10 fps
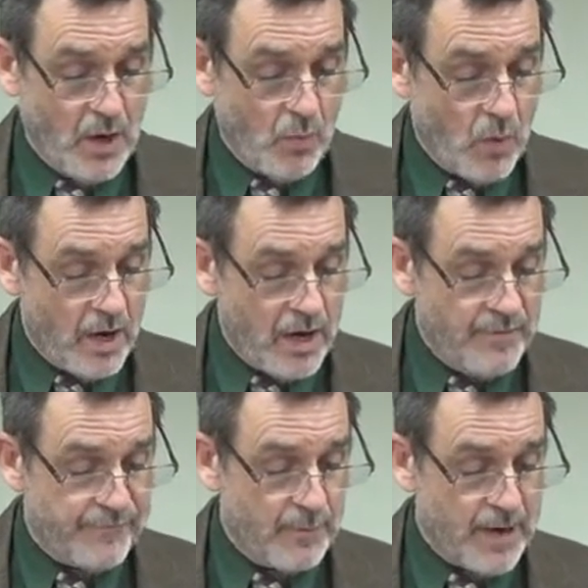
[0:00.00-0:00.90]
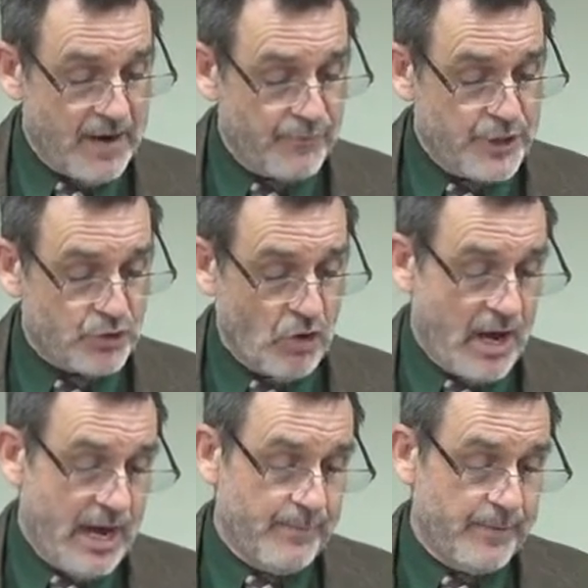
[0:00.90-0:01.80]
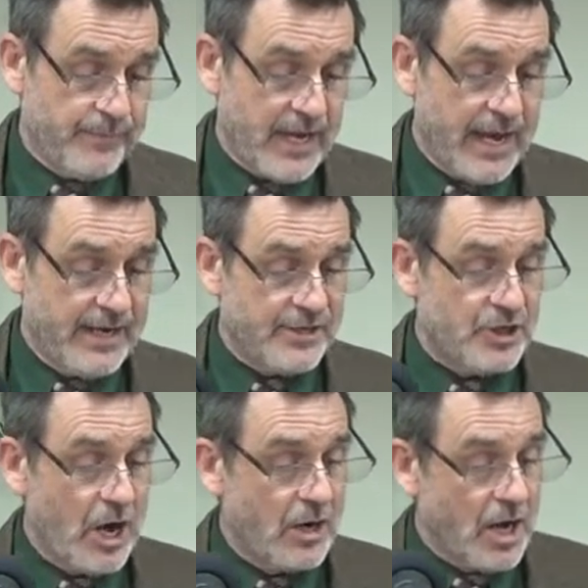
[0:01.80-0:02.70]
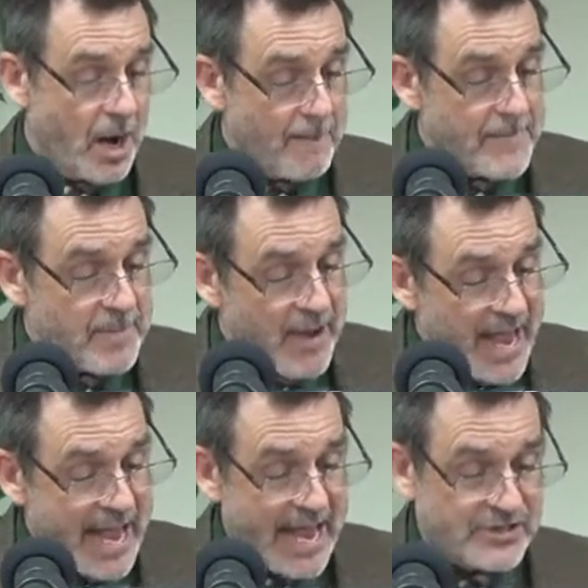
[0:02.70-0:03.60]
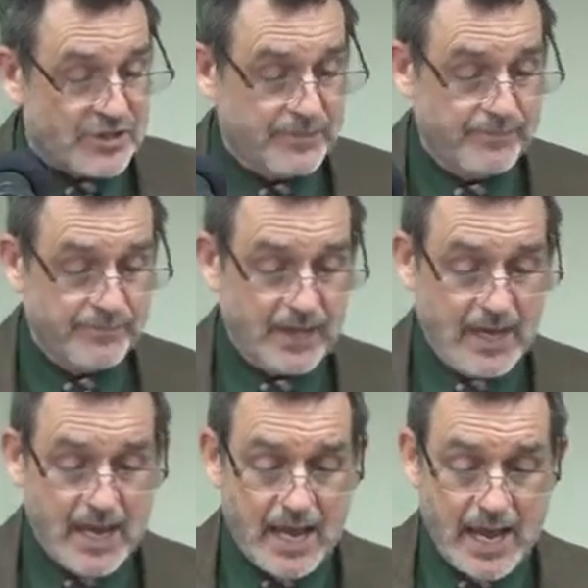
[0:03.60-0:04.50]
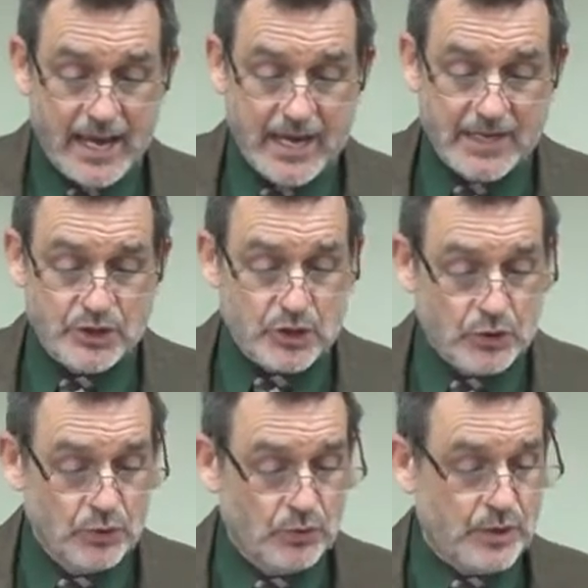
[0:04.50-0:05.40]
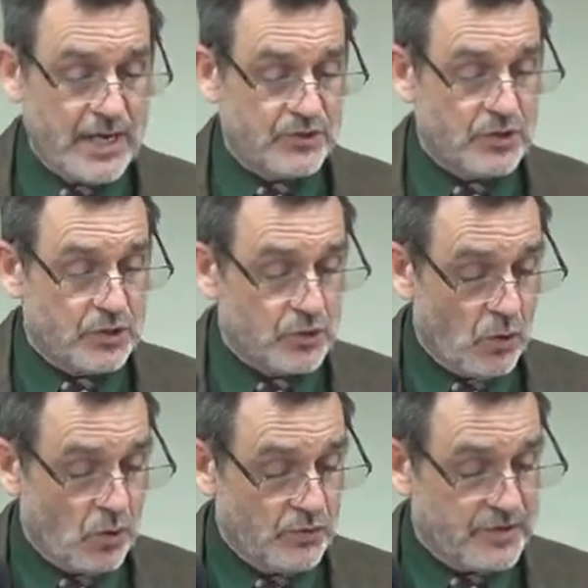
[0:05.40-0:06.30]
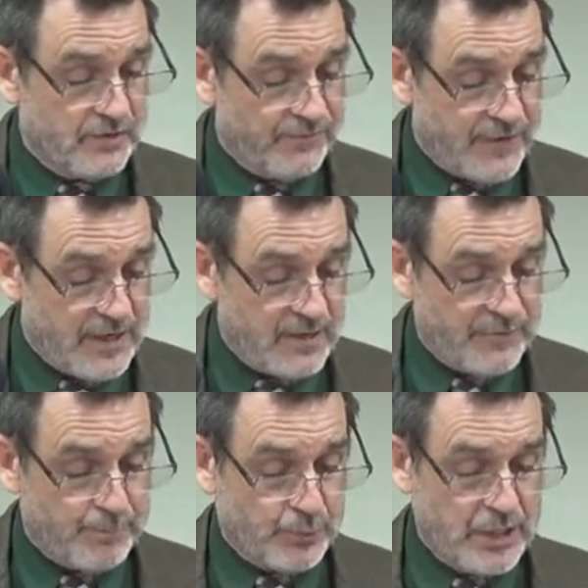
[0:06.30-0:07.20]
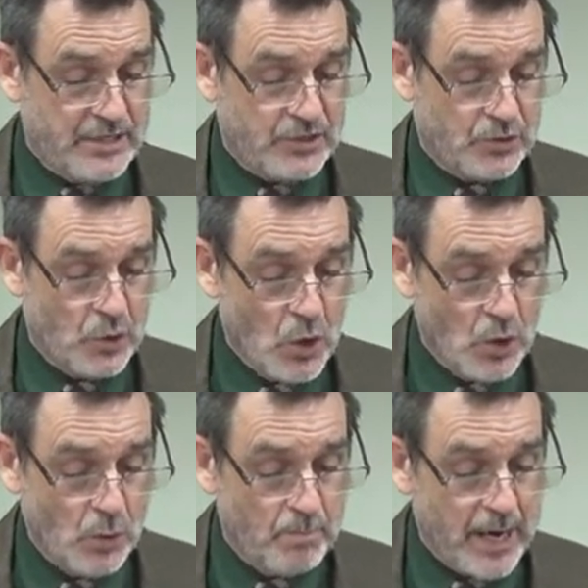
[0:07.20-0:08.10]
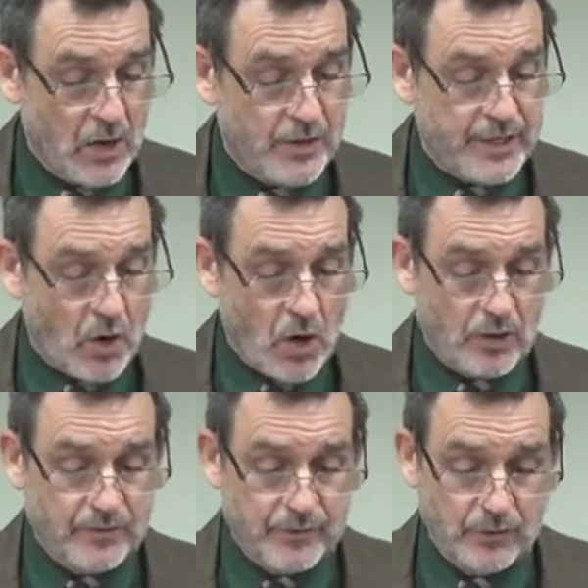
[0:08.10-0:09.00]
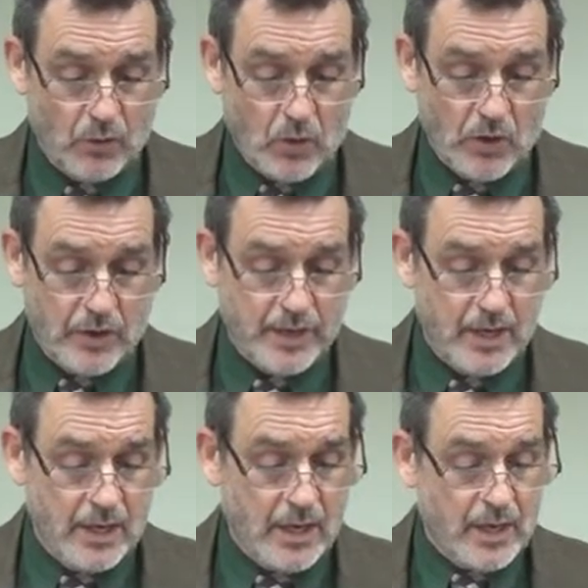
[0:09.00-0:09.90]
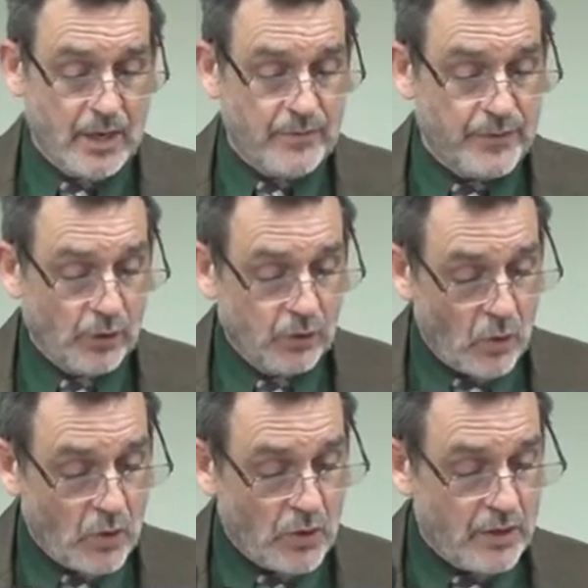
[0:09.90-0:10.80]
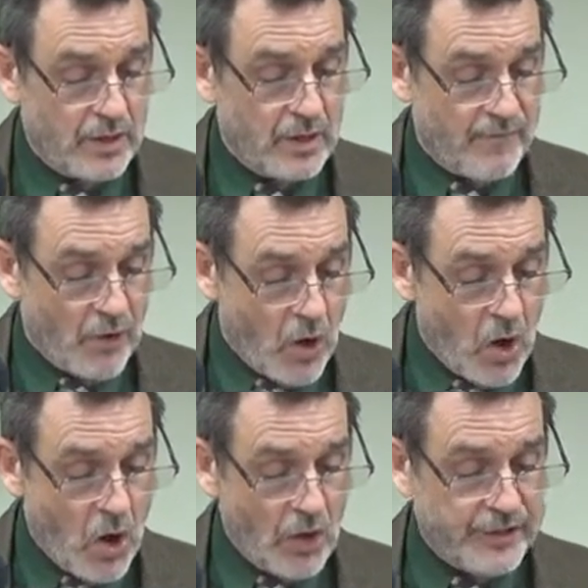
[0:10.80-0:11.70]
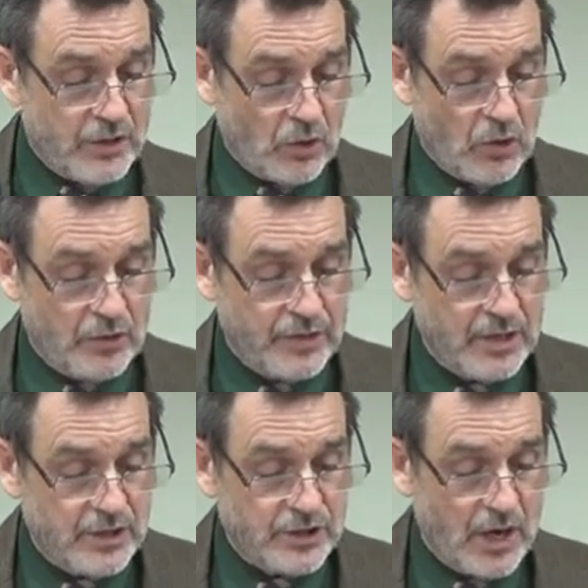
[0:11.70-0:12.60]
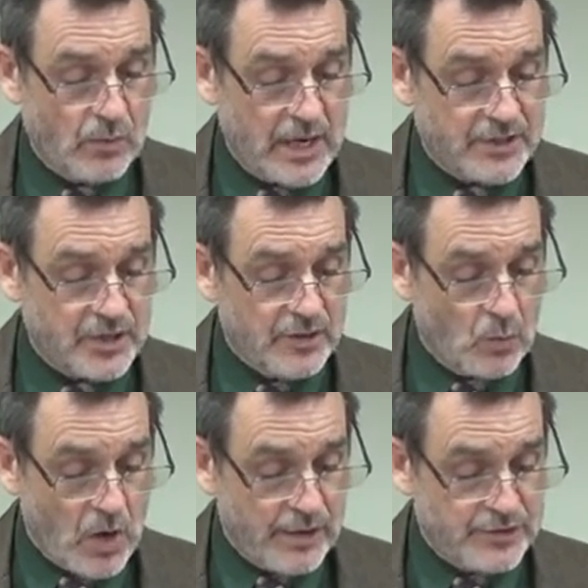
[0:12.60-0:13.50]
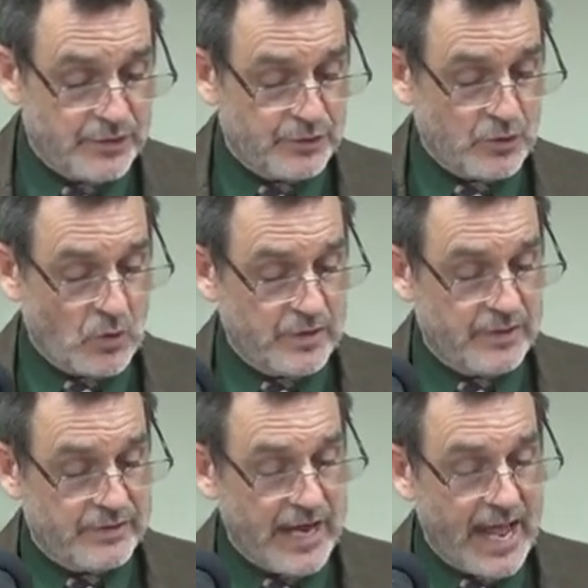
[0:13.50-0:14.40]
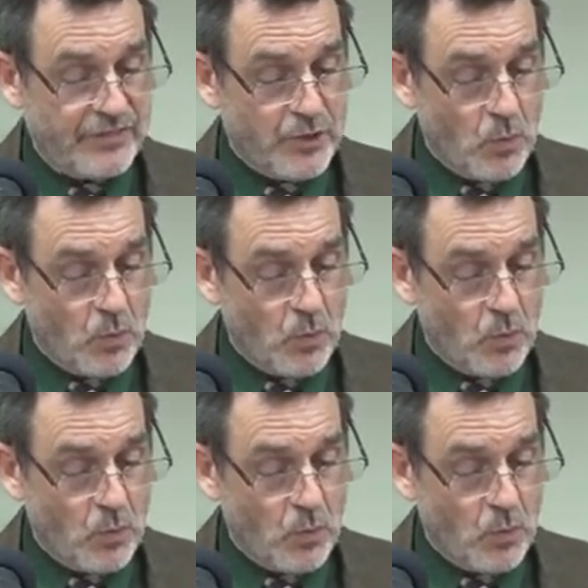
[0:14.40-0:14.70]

one from every tribe, and it shall come to pass as soon as the soles of the feet of the priests who, who bear the ark of the Lord, the Lord of all the earth, shall rest on the waters of the Jordan, that the